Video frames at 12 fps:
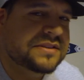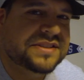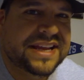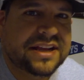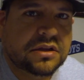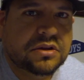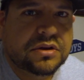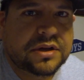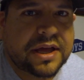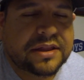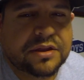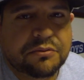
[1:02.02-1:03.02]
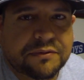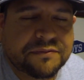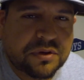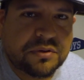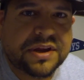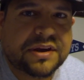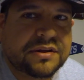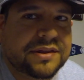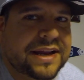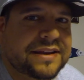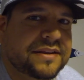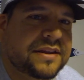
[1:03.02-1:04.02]
and take a look at the review here that
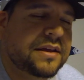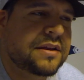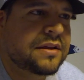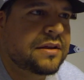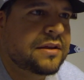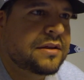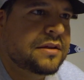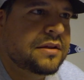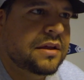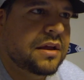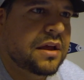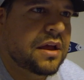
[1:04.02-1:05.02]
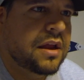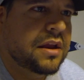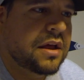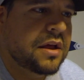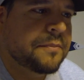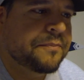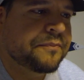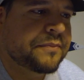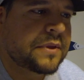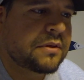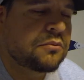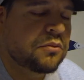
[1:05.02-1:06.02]
I did, and
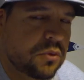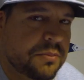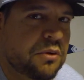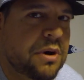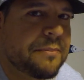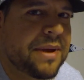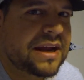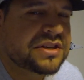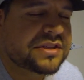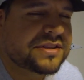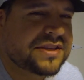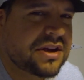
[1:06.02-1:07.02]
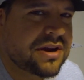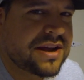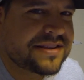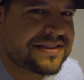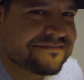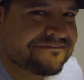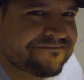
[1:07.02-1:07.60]
we'll be right back. Check this out, guys.